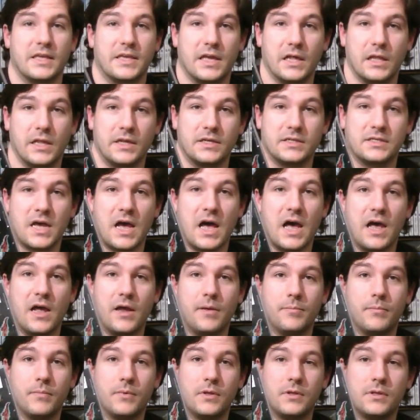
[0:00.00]
Killing
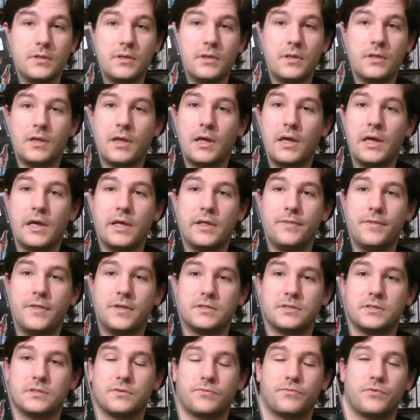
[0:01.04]
Time, and
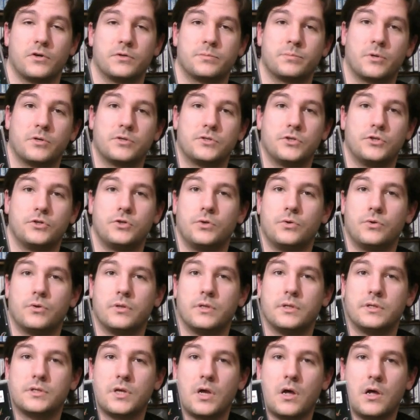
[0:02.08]
this is a first-person shooter
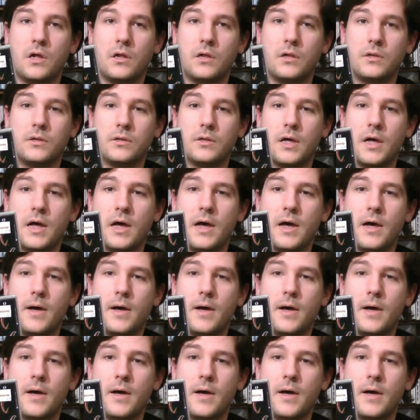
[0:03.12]
that's all